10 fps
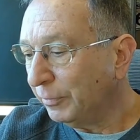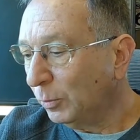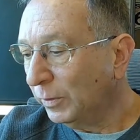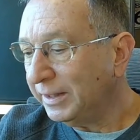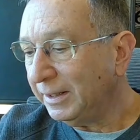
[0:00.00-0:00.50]

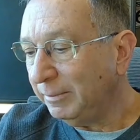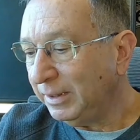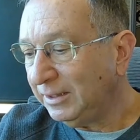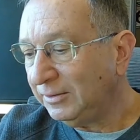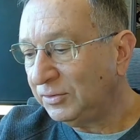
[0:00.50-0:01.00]
what they
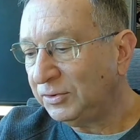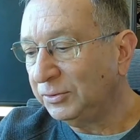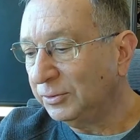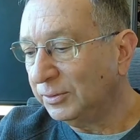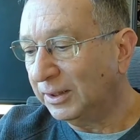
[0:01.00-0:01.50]
mean
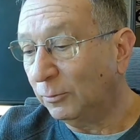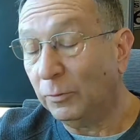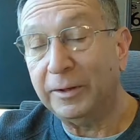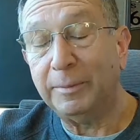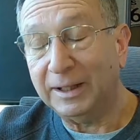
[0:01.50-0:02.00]
to,
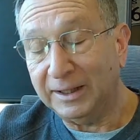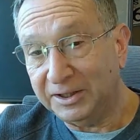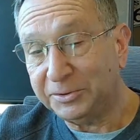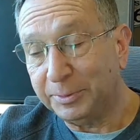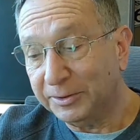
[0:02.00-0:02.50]
one of my
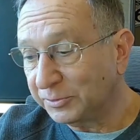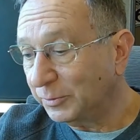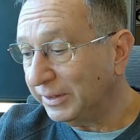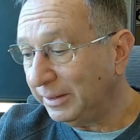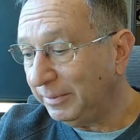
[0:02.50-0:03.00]
latest
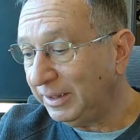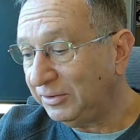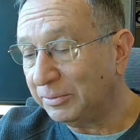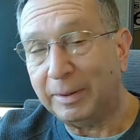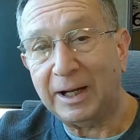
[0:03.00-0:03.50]
posts, what they
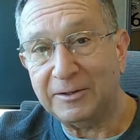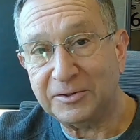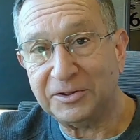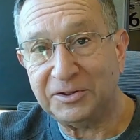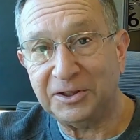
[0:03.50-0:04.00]
mean to
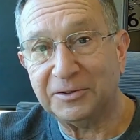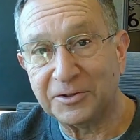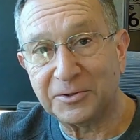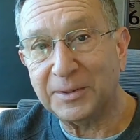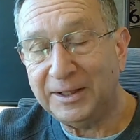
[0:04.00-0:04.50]
buyers and
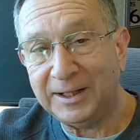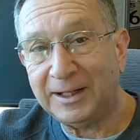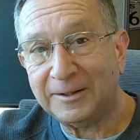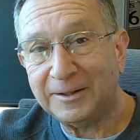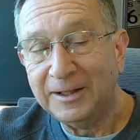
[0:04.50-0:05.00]
sellers right
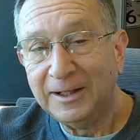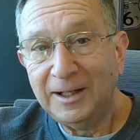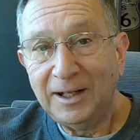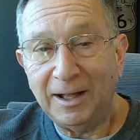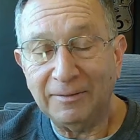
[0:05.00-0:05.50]
now.
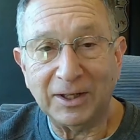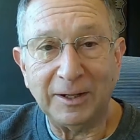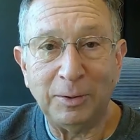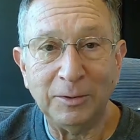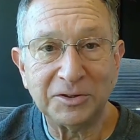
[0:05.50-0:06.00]
I've
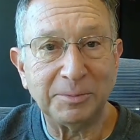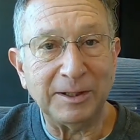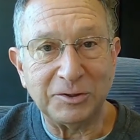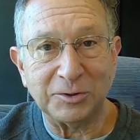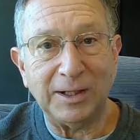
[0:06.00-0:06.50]
got a post
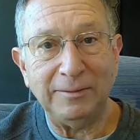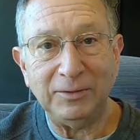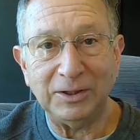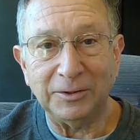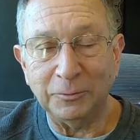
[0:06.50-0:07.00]
about
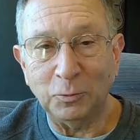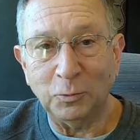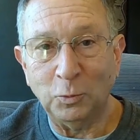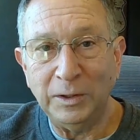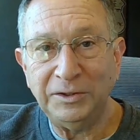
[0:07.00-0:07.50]
driving on
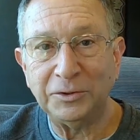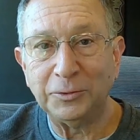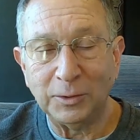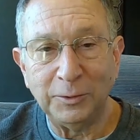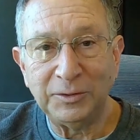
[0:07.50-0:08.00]

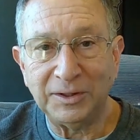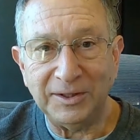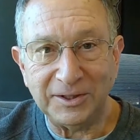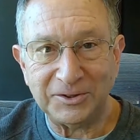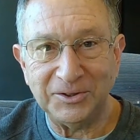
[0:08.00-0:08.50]
winter road
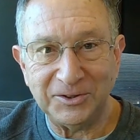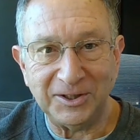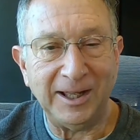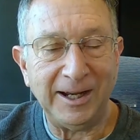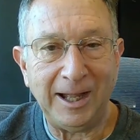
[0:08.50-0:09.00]
conditions,
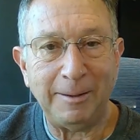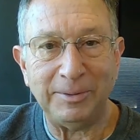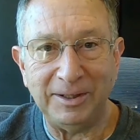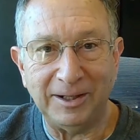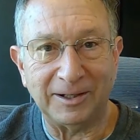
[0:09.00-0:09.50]
and that
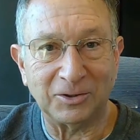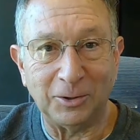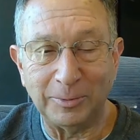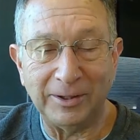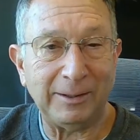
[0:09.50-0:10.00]
happened in
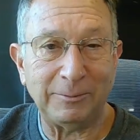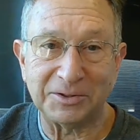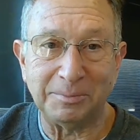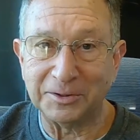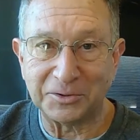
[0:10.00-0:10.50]
October. That
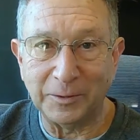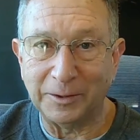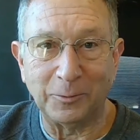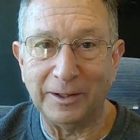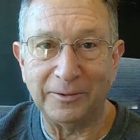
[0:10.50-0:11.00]
was the most
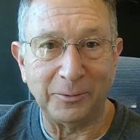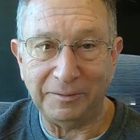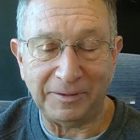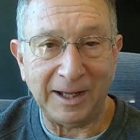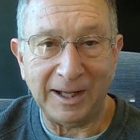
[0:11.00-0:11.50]
winter weather
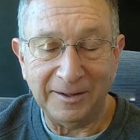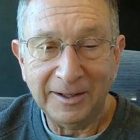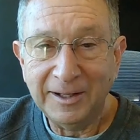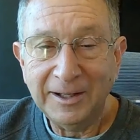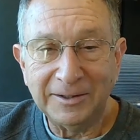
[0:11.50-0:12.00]
we've had.
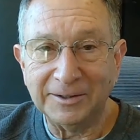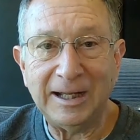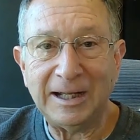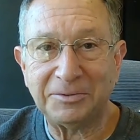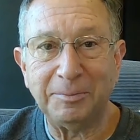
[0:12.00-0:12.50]
The
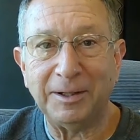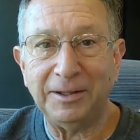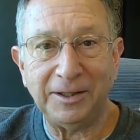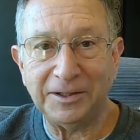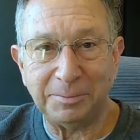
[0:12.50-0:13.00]
last
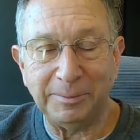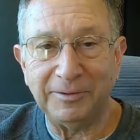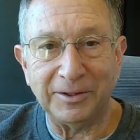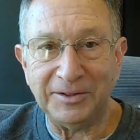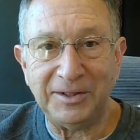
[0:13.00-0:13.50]
month has been
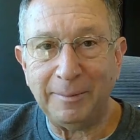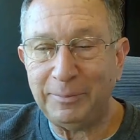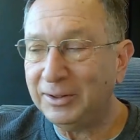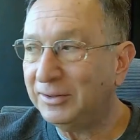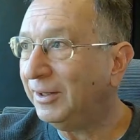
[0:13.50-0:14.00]
very
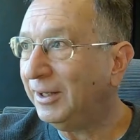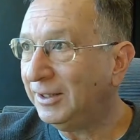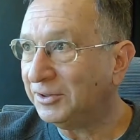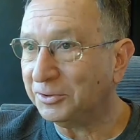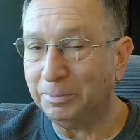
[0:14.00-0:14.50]
tepid.
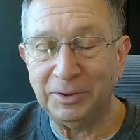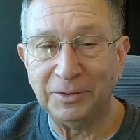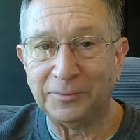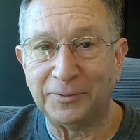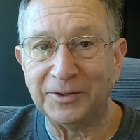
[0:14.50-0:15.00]
Today is a
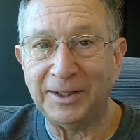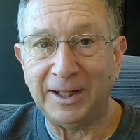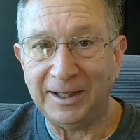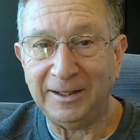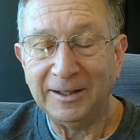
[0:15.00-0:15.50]
beautiful
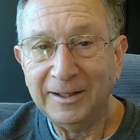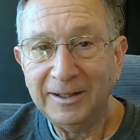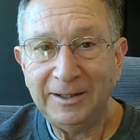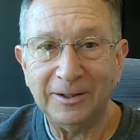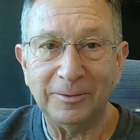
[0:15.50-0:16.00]
day
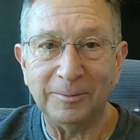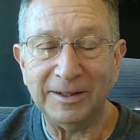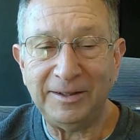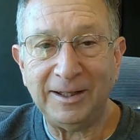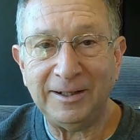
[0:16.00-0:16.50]
here in
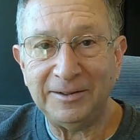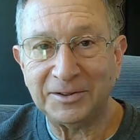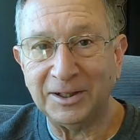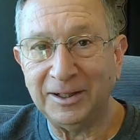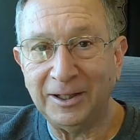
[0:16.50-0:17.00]
Montana.
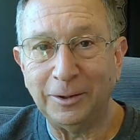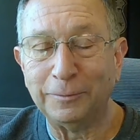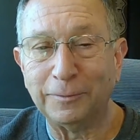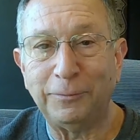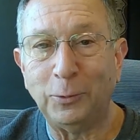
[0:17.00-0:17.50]
It's going to get
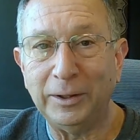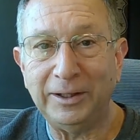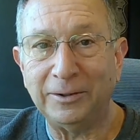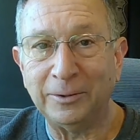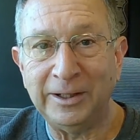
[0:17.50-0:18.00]
over
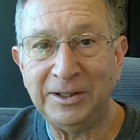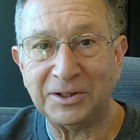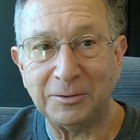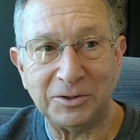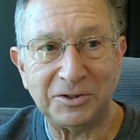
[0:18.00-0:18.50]
40
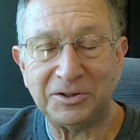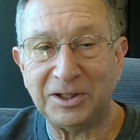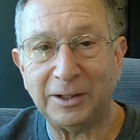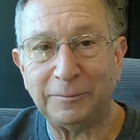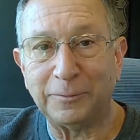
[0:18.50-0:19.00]
degrees. I was
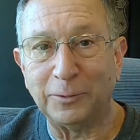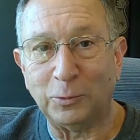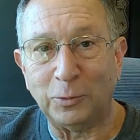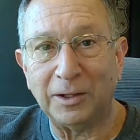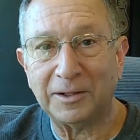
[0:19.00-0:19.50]
just out for a
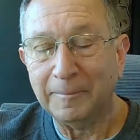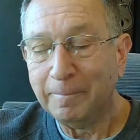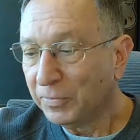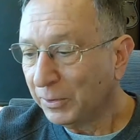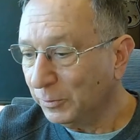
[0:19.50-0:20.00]
walk
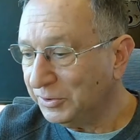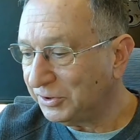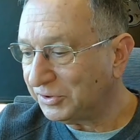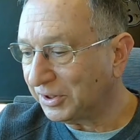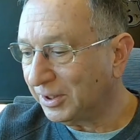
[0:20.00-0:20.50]
with
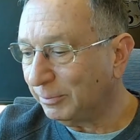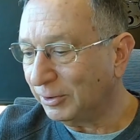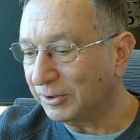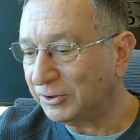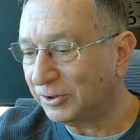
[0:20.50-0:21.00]
just a
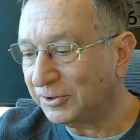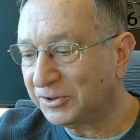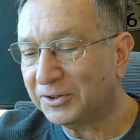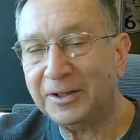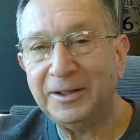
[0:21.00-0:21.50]
couple of
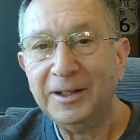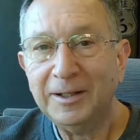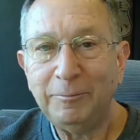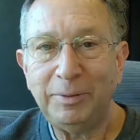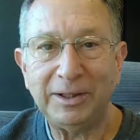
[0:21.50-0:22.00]
shirts on,
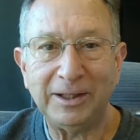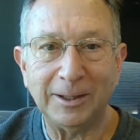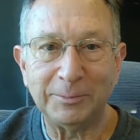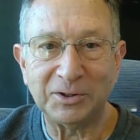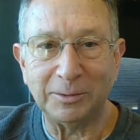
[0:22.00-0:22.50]

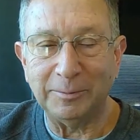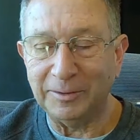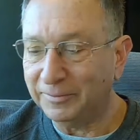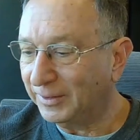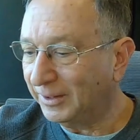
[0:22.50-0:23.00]
picking up some
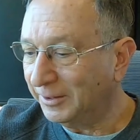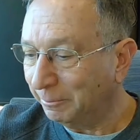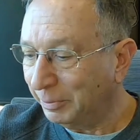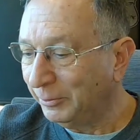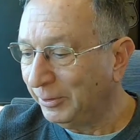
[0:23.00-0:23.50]
of
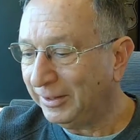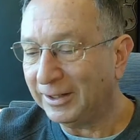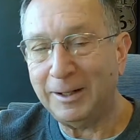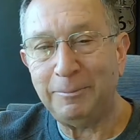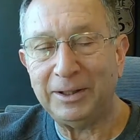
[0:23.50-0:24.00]
the booty
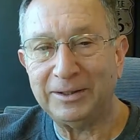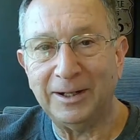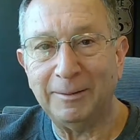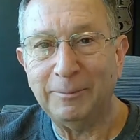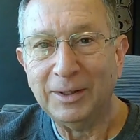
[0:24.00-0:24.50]
that I picked
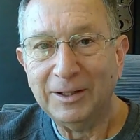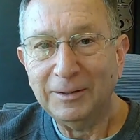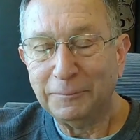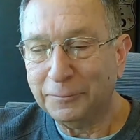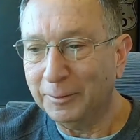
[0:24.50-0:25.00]
up
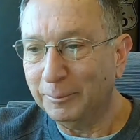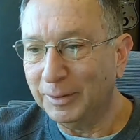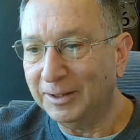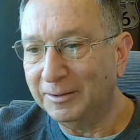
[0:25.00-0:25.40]
from